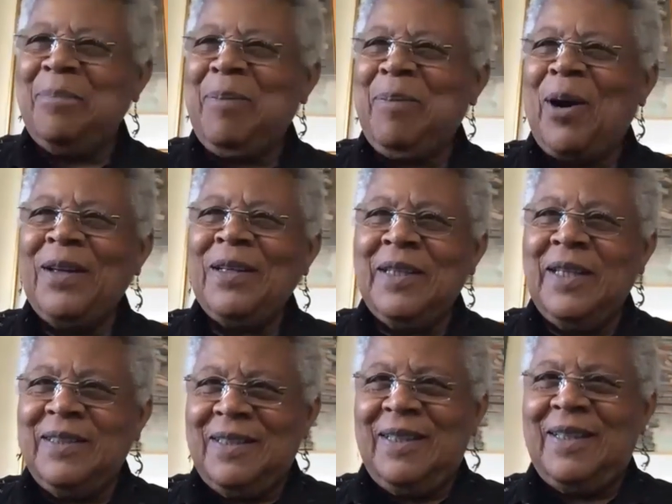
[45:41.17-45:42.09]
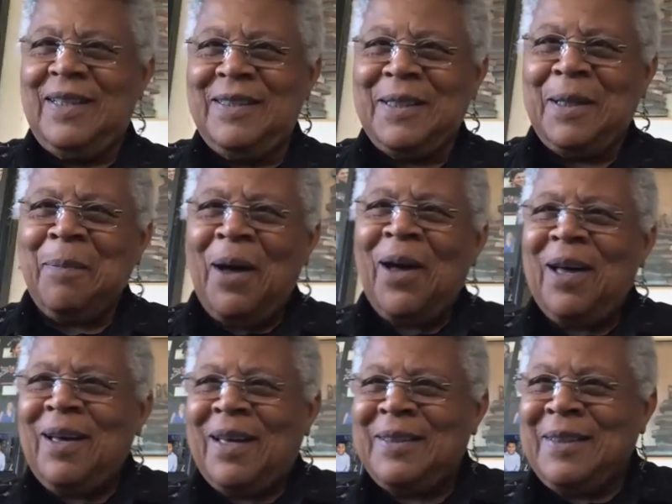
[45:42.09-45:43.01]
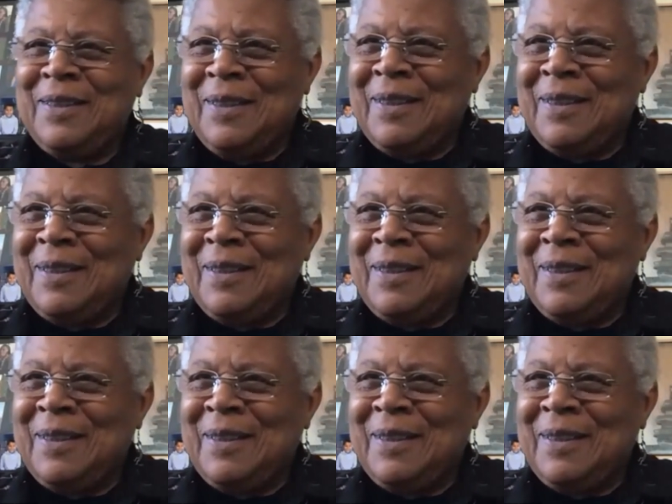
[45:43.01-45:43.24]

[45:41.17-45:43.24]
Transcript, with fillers: the Parkland kids, come on.